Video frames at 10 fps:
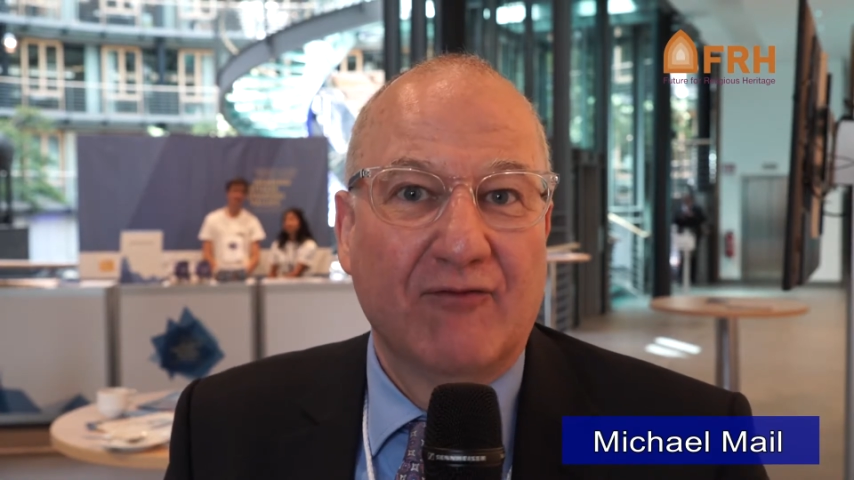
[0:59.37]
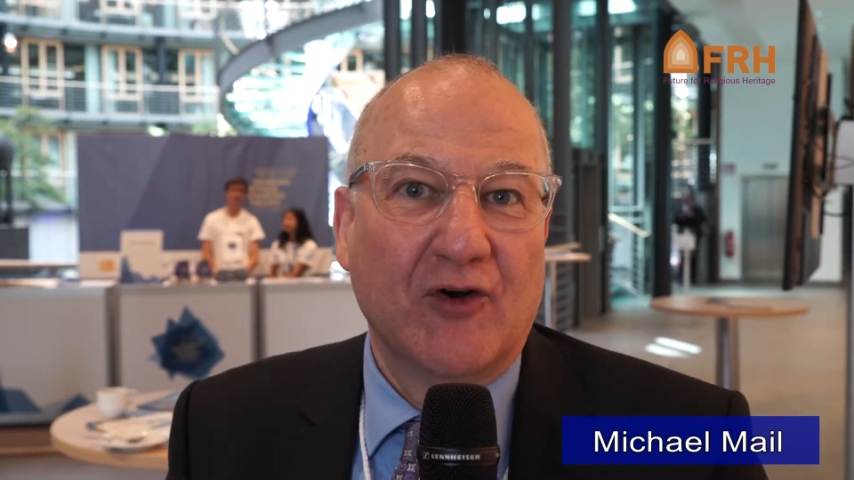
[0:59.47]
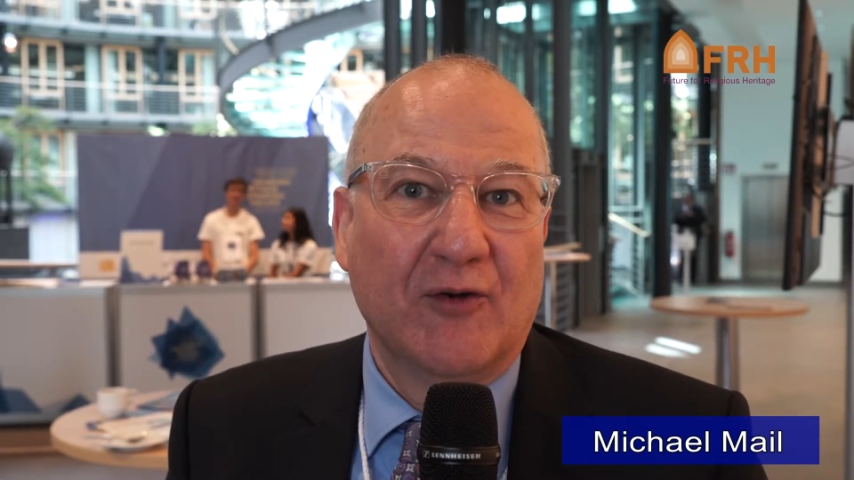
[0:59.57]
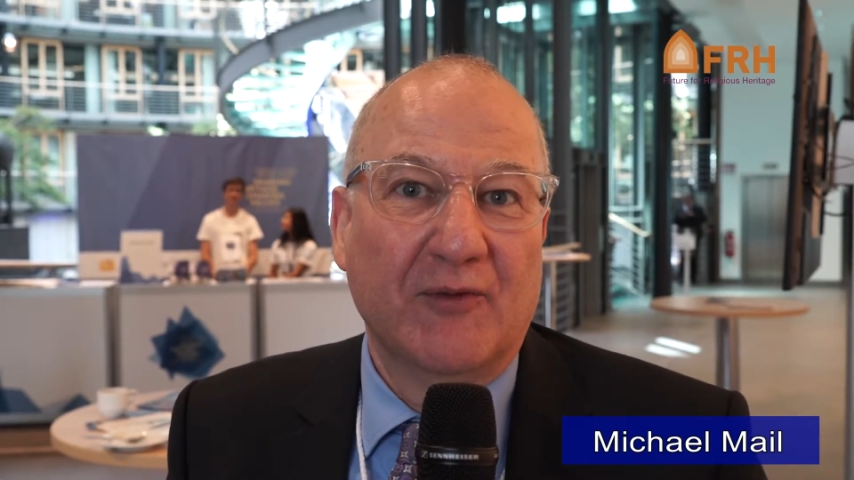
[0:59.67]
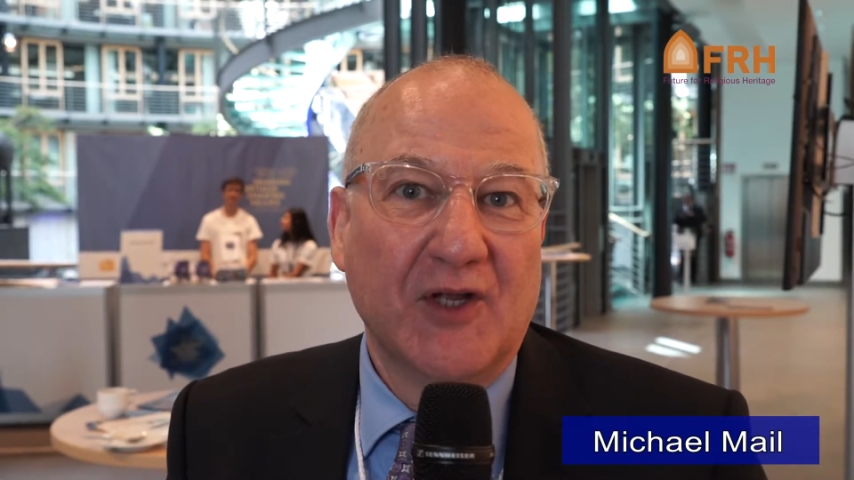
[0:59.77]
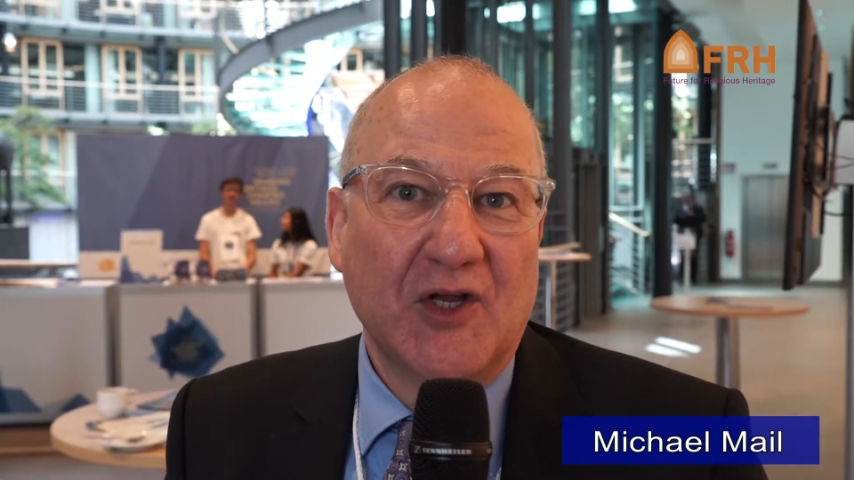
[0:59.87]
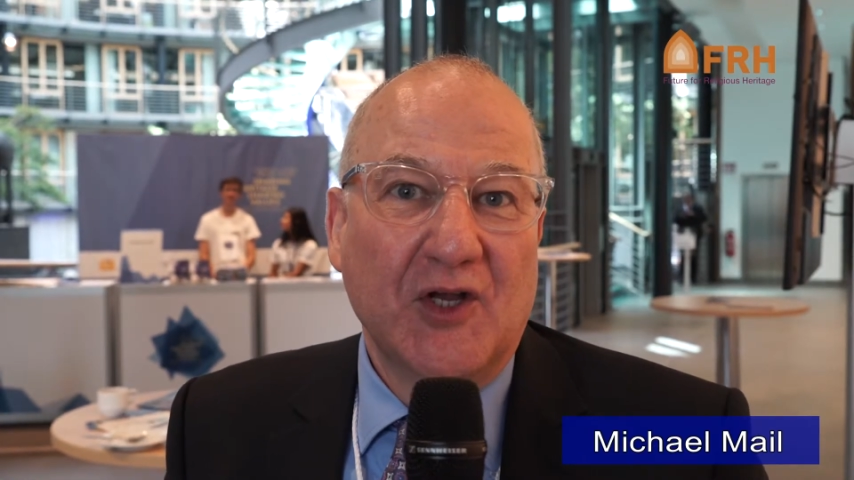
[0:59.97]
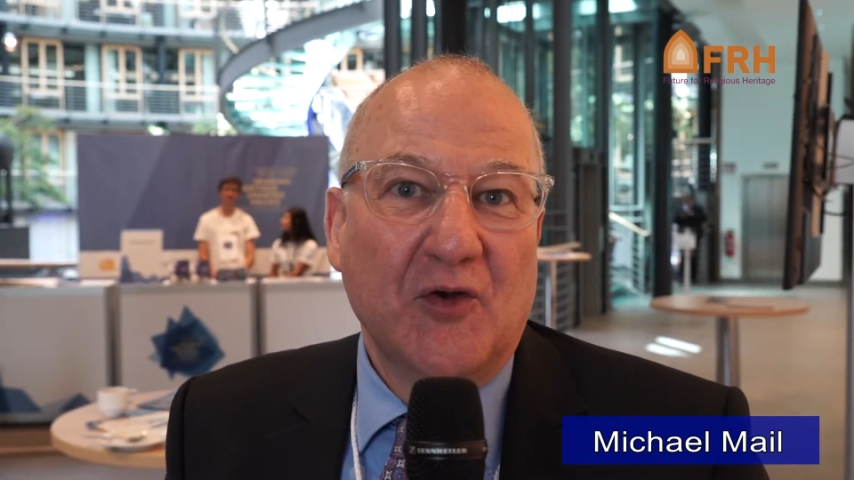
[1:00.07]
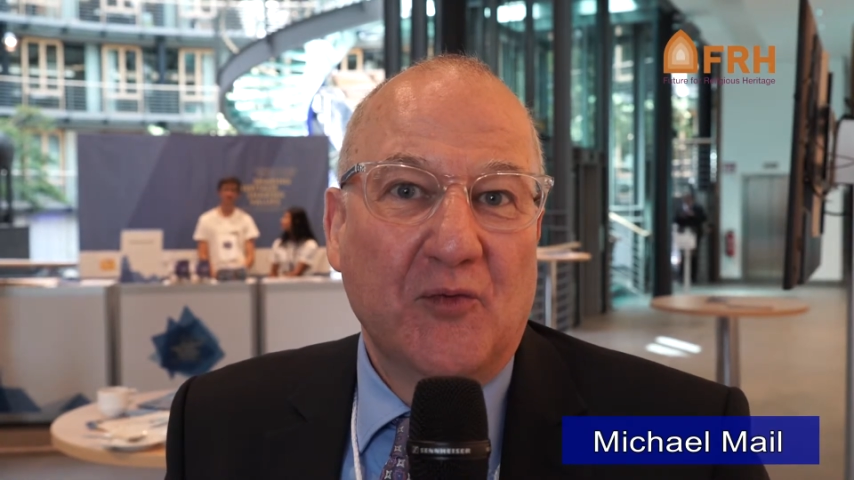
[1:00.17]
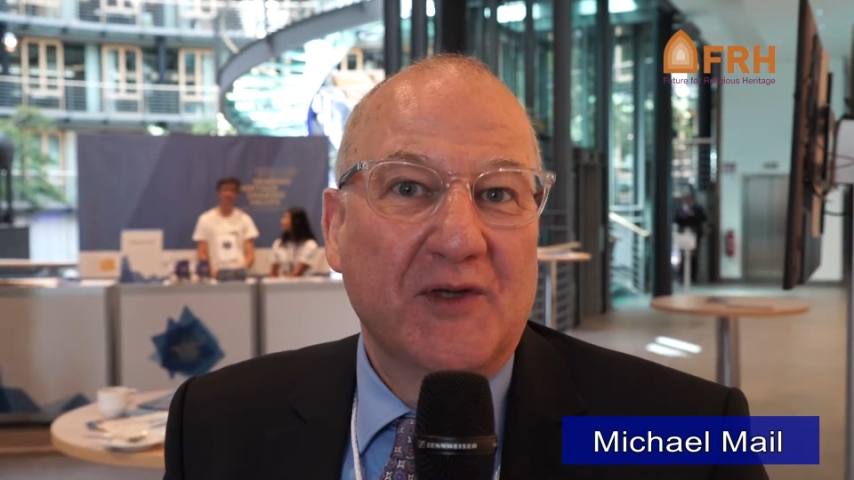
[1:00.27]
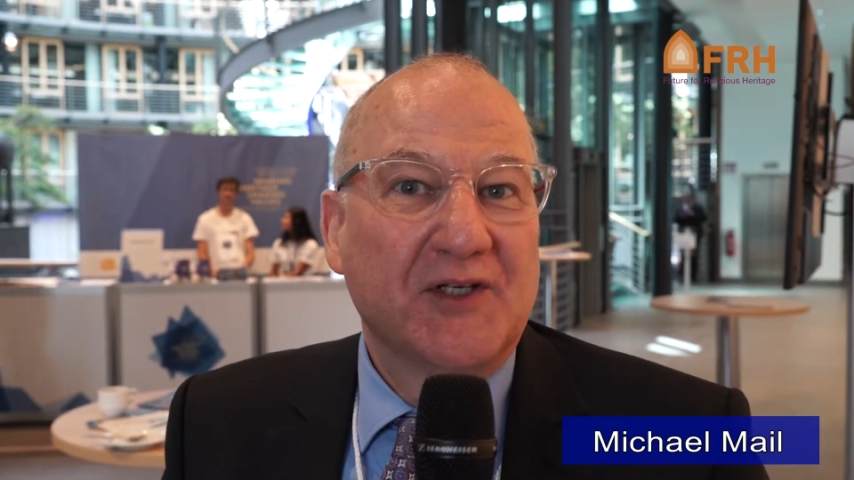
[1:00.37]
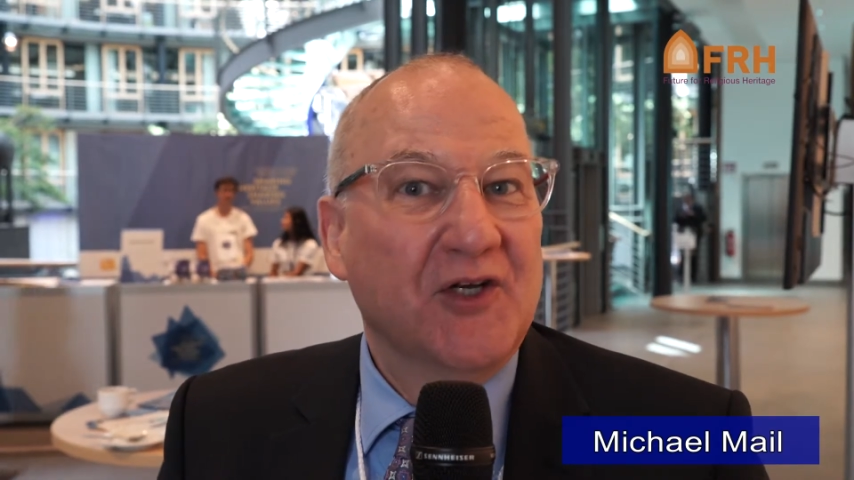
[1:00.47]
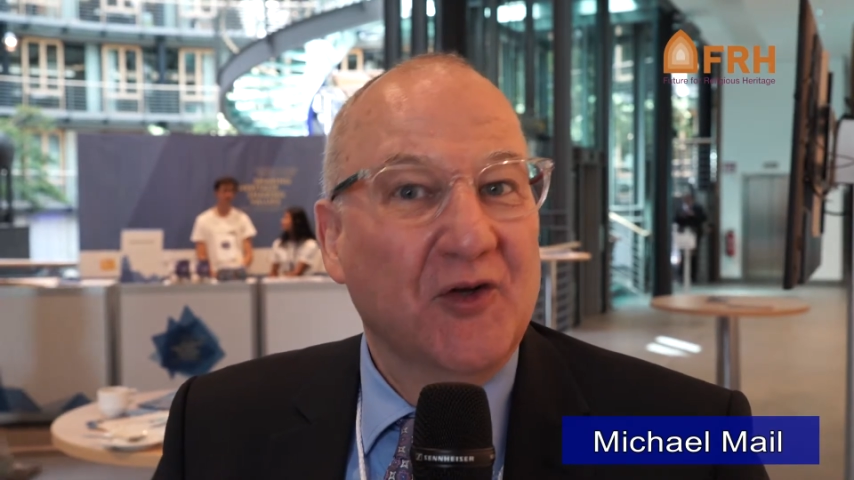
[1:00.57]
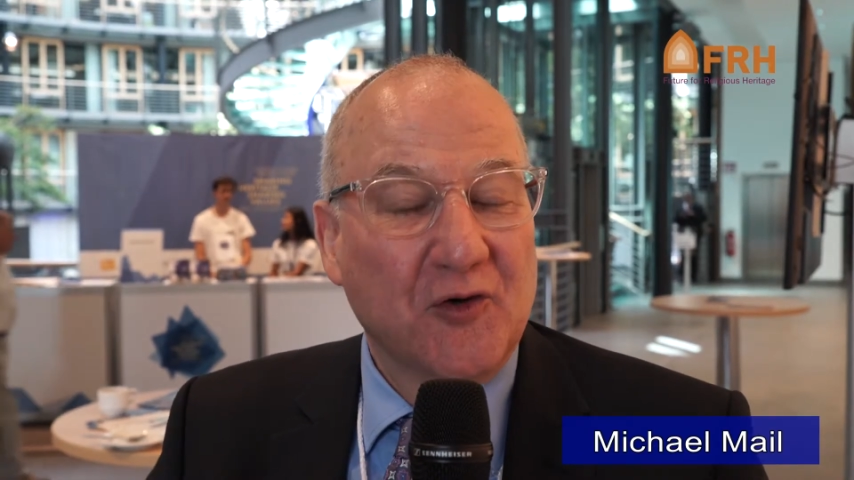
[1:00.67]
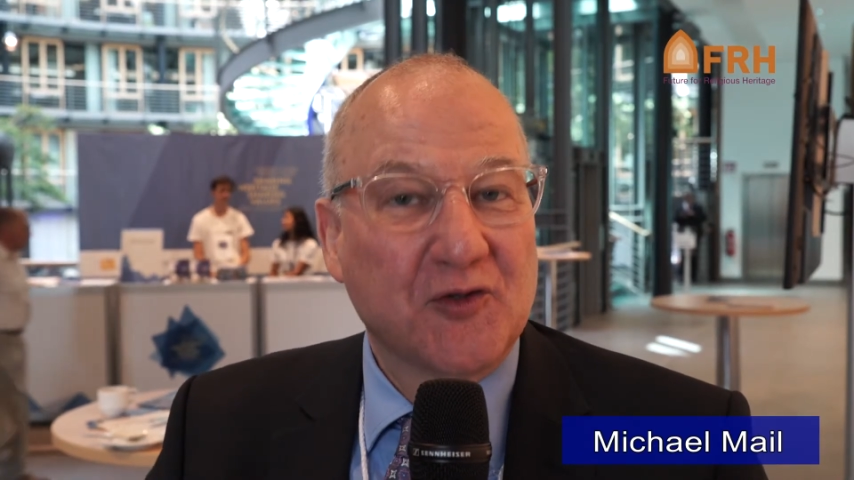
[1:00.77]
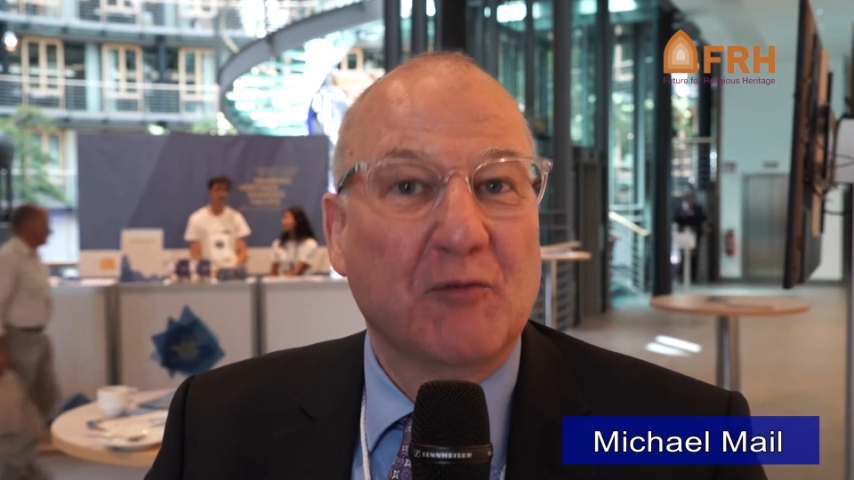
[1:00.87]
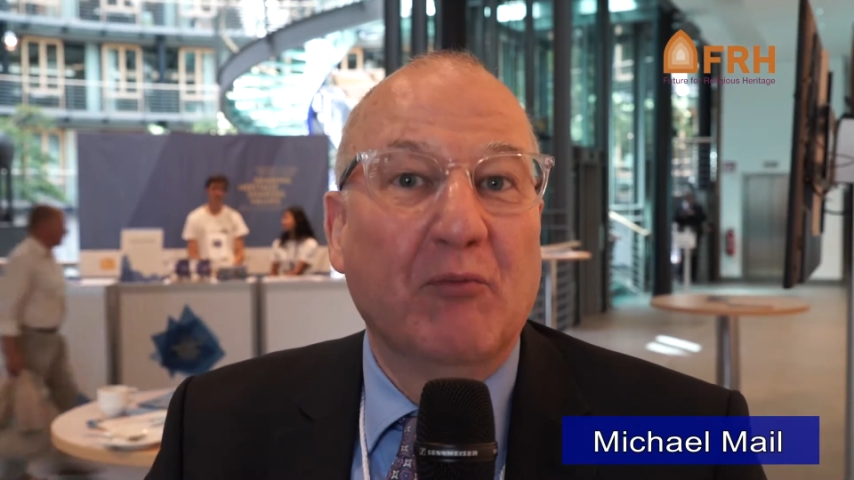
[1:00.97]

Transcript: from, which can also